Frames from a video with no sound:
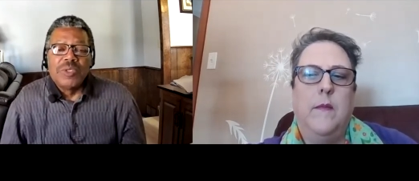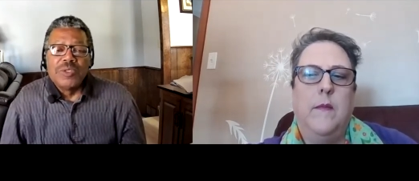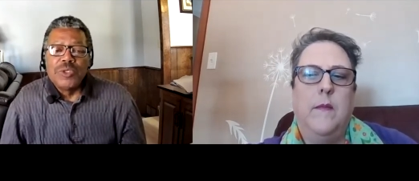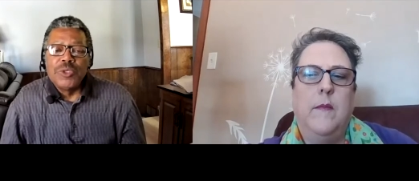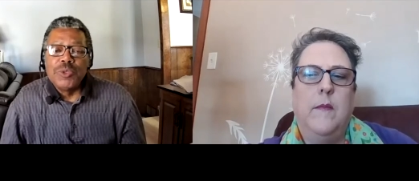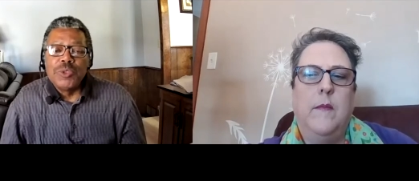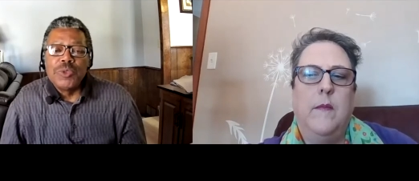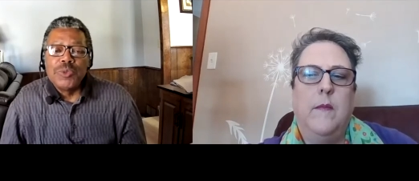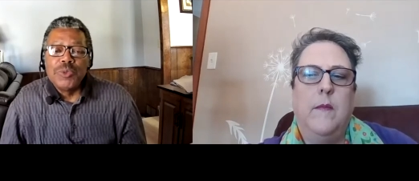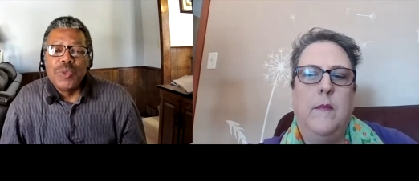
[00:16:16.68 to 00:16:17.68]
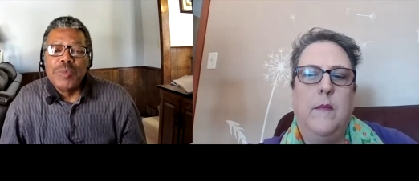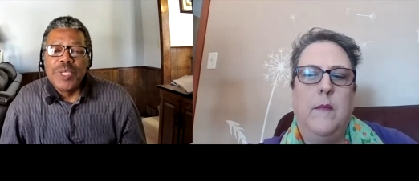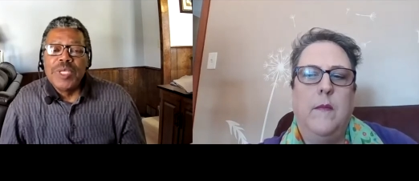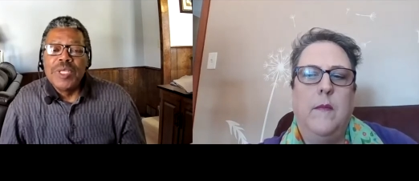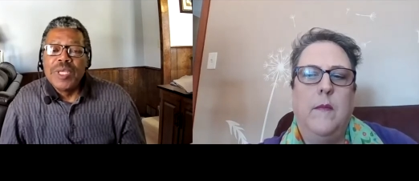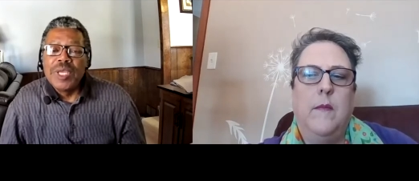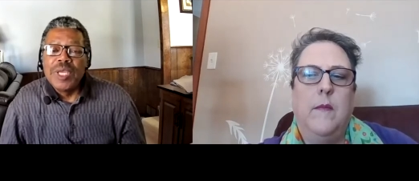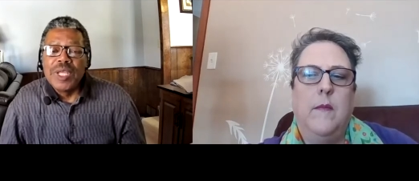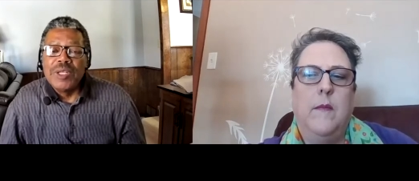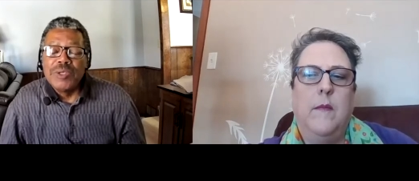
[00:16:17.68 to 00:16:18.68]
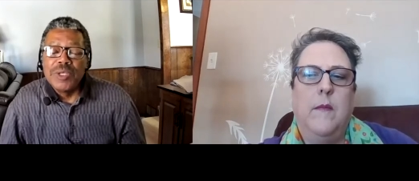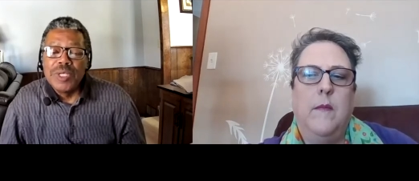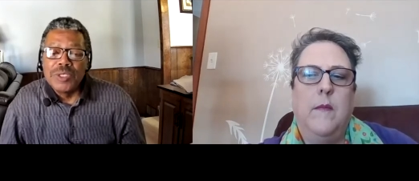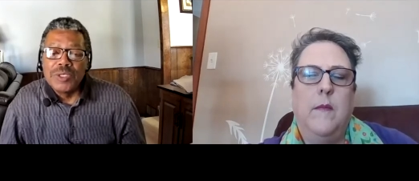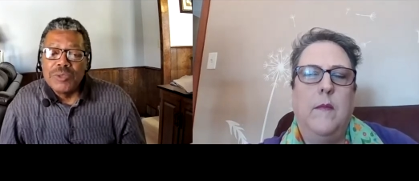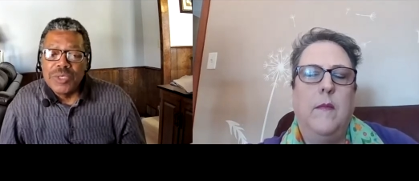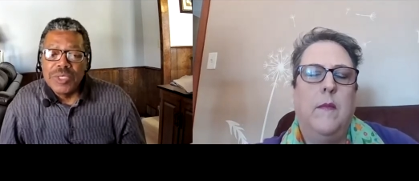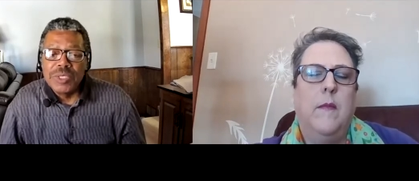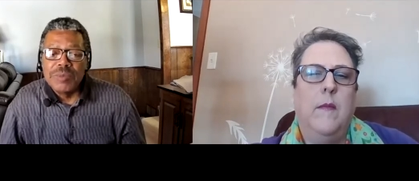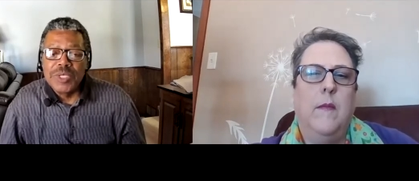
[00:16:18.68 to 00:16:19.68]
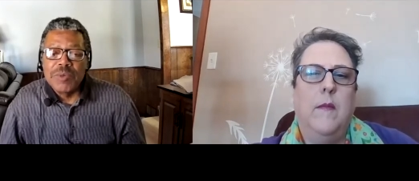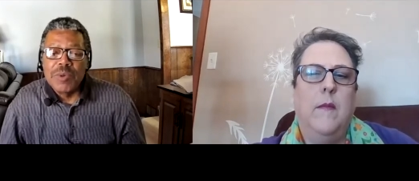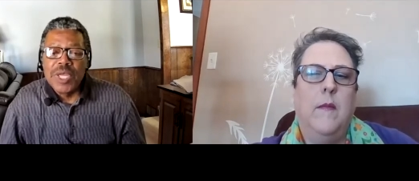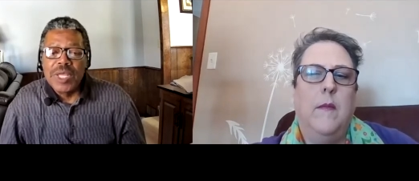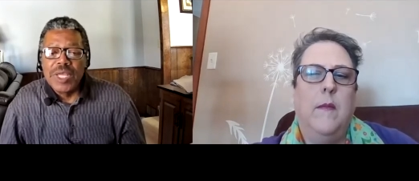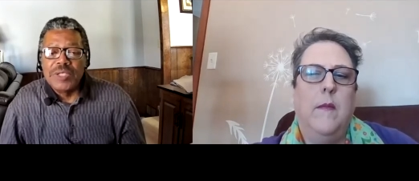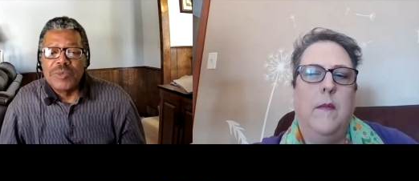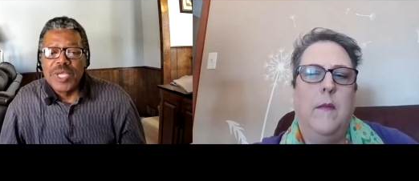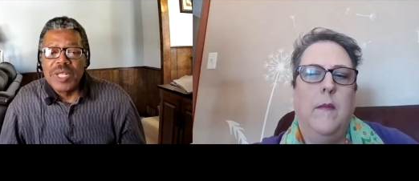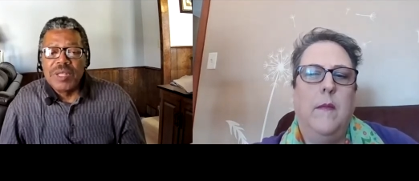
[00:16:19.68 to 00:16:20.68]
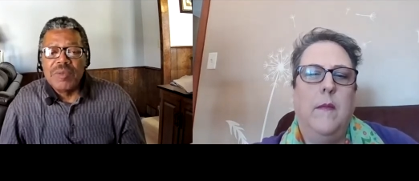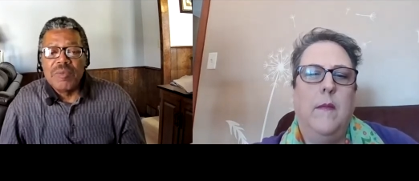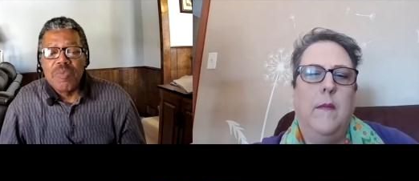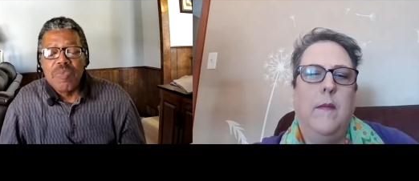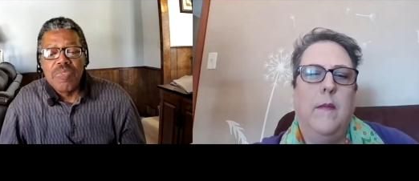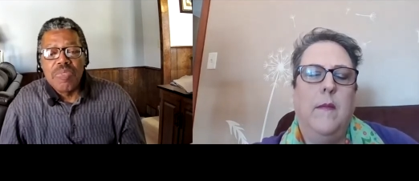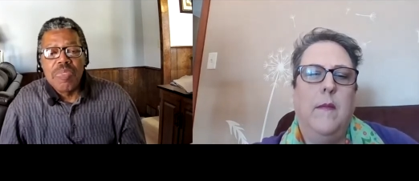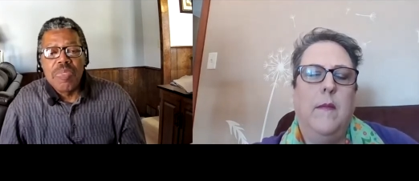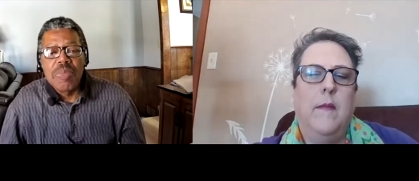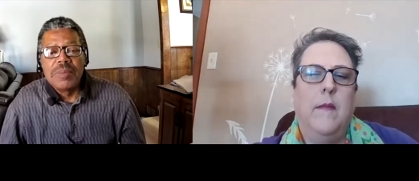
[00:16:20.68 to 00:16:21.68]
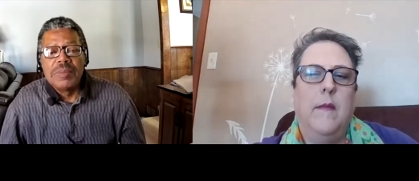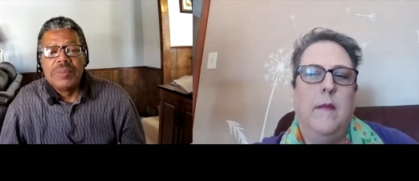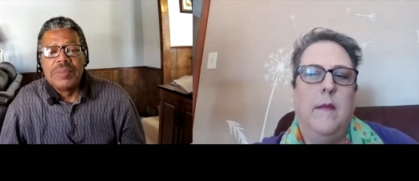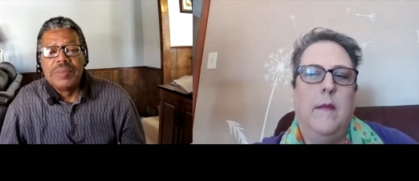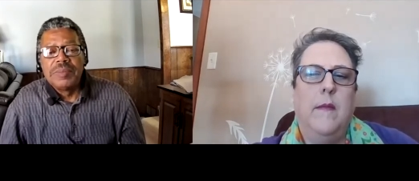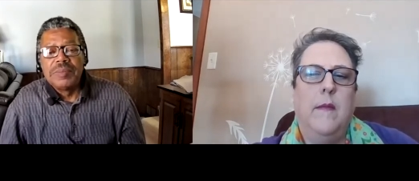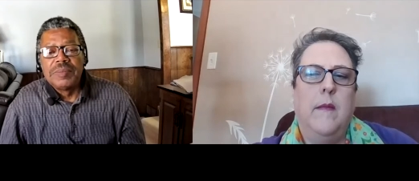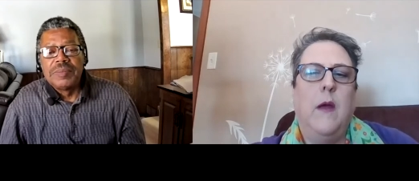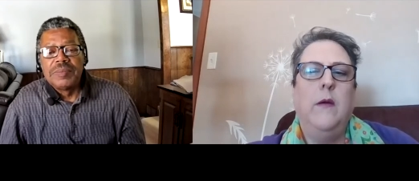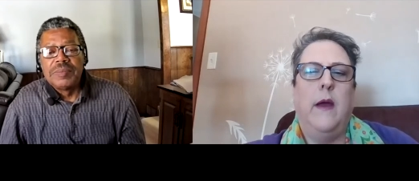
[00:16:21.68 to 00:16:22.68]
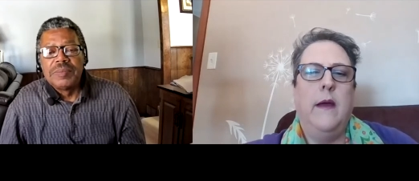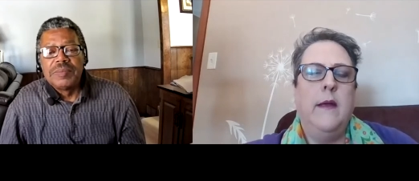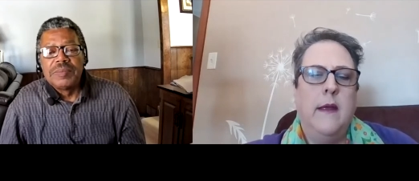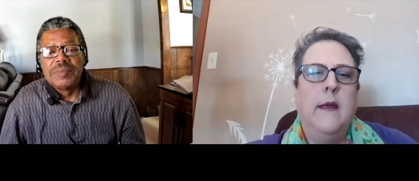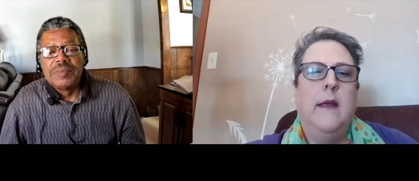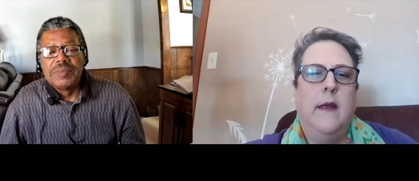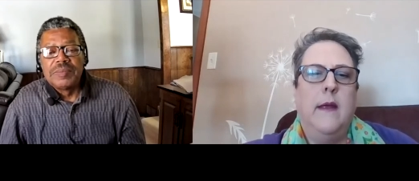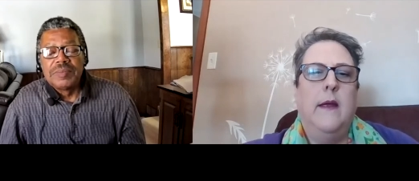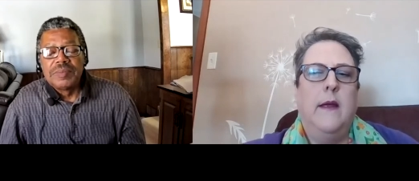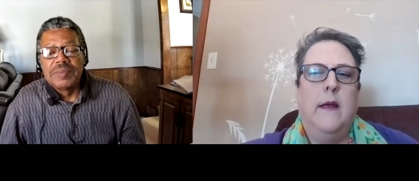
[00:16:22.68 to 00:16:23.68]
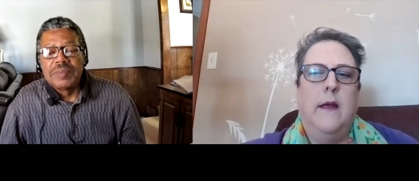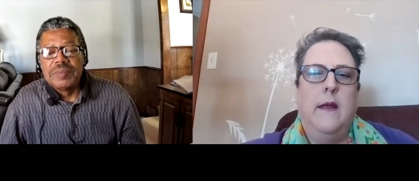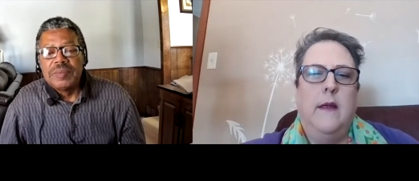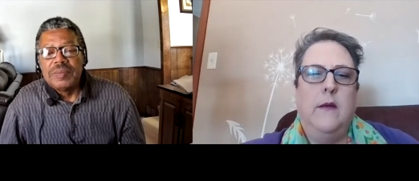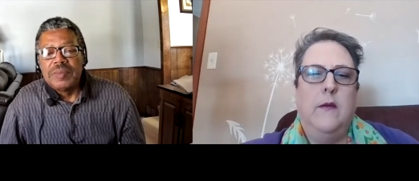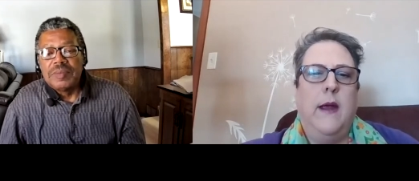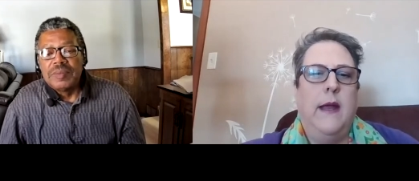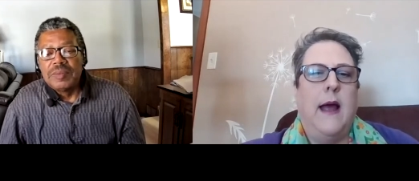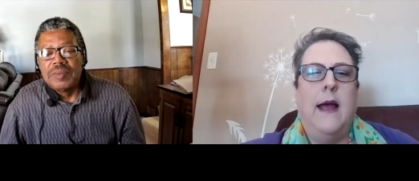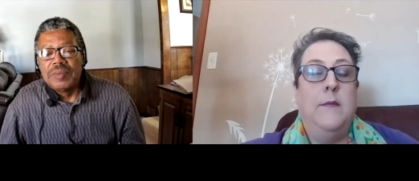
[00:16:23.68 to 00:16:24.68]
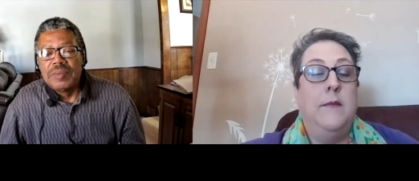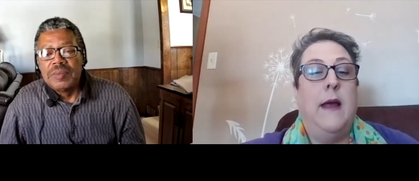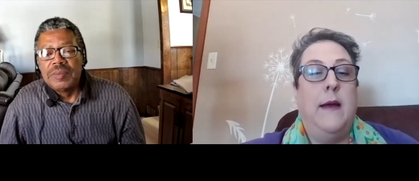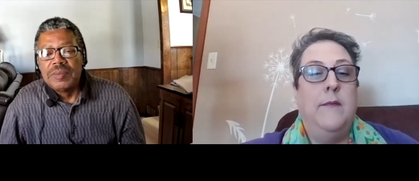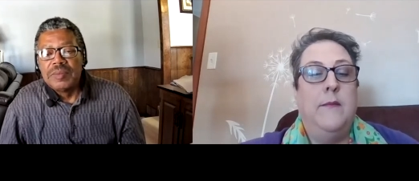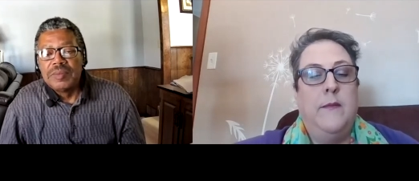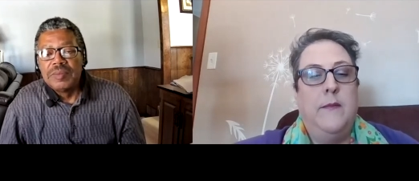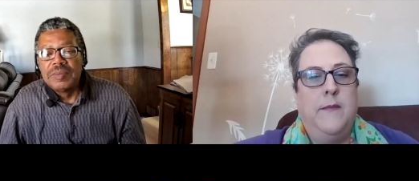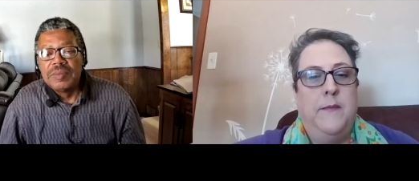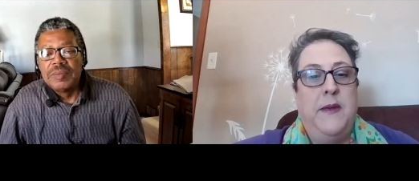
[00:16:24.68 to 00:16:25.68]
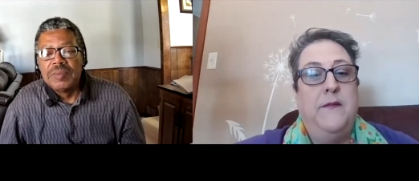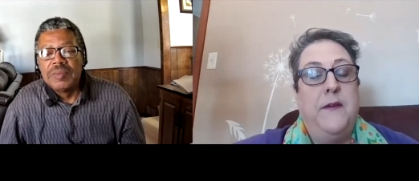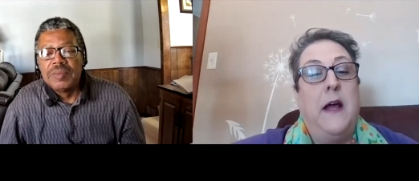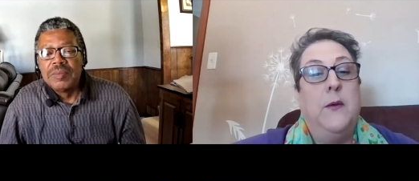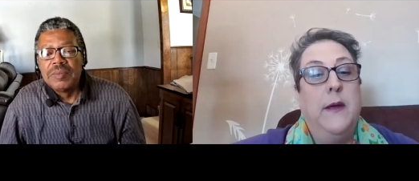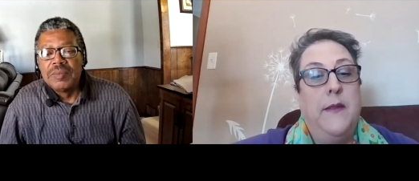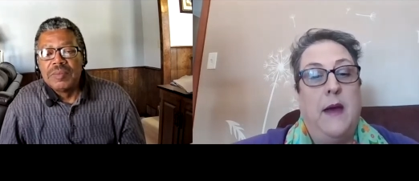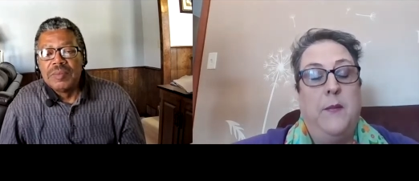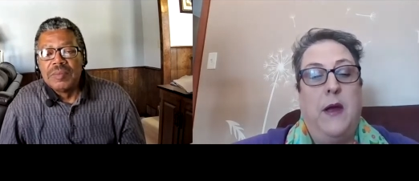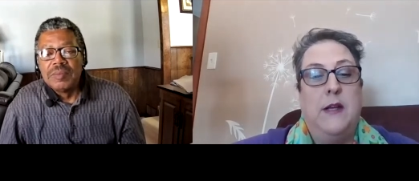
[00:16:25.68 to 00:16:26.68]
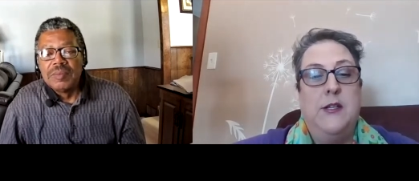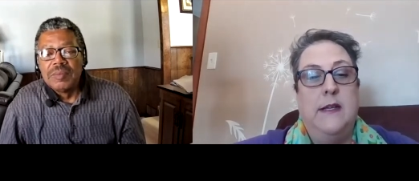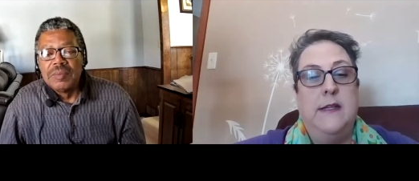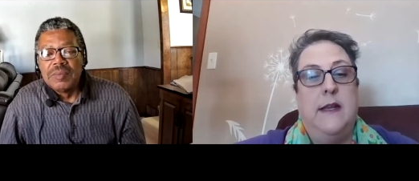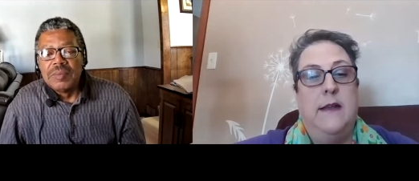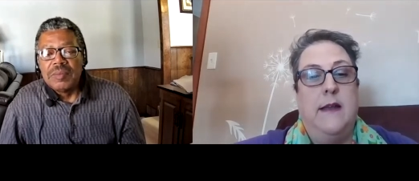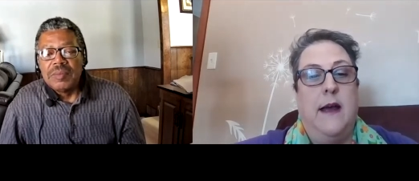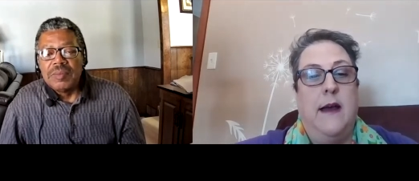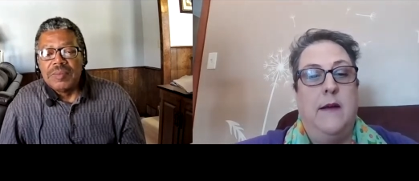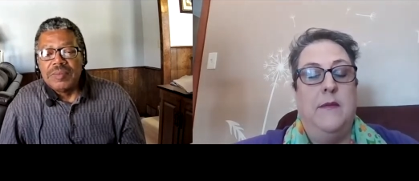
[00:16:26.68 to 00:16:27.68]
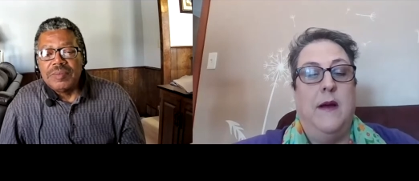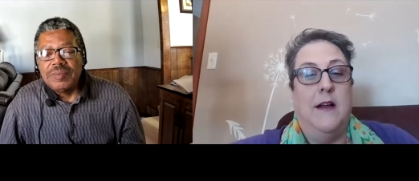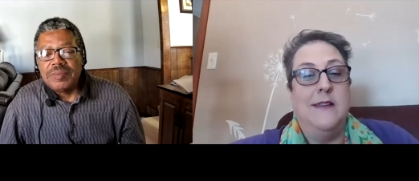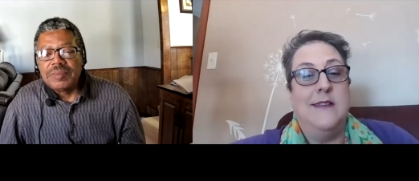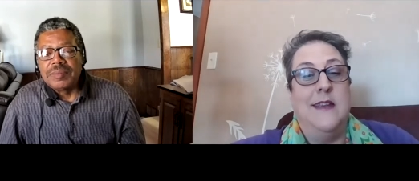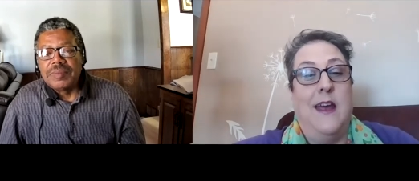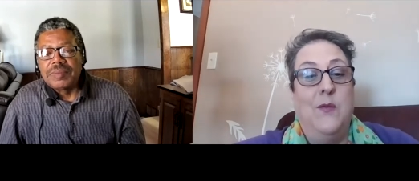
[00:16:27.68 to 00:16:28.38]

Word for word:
Speaker 1: for students who will be in the, in the school systems as well. As well.
Speaker 2: Okay, great. I'm I'm been following that project, and um, honestly, I